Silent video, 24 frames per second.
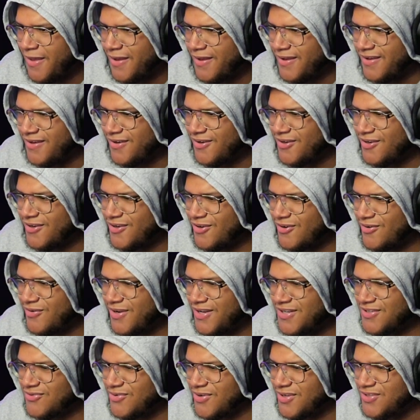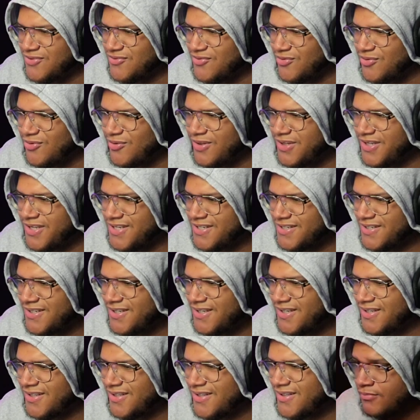Ew, that joint drooling and
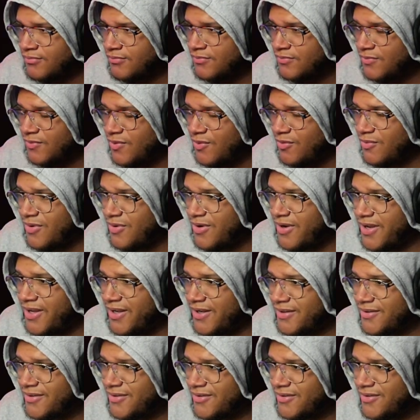shit. What?